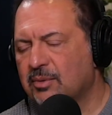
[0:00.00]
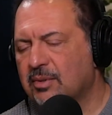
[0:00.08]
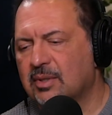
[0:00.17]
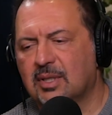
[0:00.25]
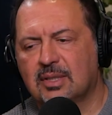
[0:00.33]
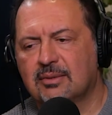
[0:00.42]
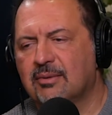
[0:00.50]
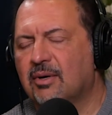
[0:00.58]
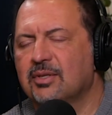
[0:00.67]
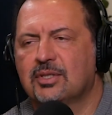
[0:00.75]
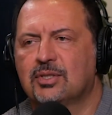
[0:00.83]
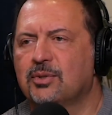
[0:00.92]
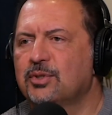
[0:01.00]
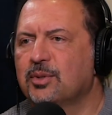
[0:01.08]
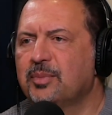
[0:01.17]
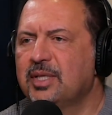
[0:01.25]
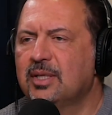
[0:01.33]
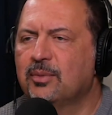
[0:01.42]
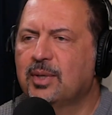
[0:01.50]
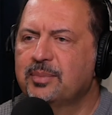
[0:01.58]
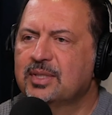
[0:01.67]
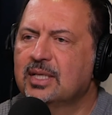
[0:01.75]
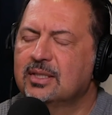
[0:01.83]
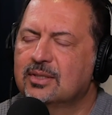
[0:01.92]
we're on all the social media
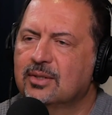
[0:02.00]
websites.